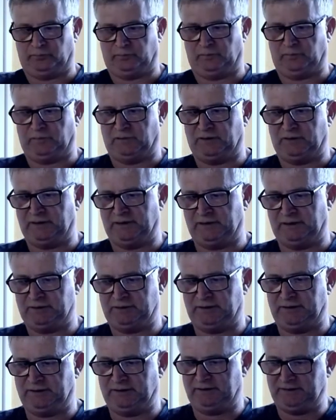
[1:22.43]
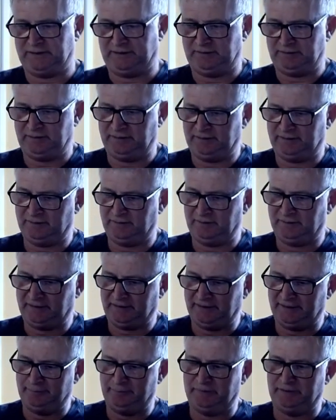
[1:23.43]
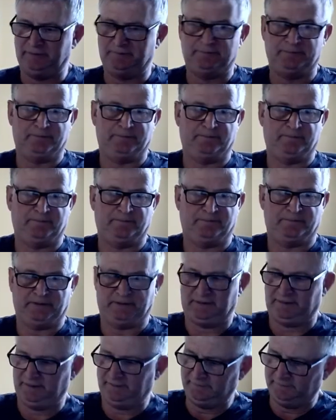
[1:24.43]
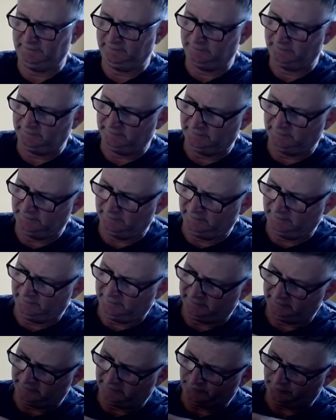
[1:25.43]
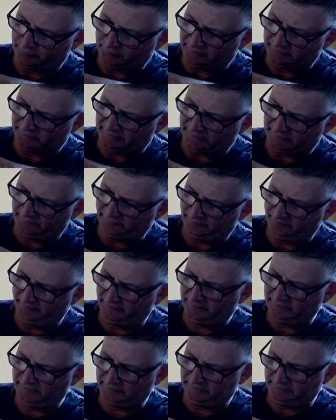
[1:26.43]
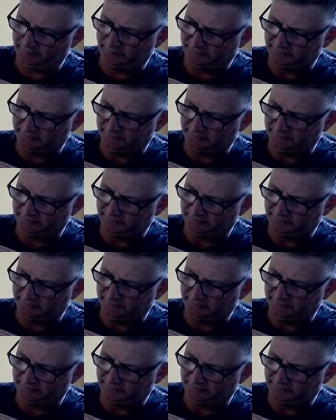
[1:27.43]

Just going to try and show you on the camera. Okay. Just push that in from the top.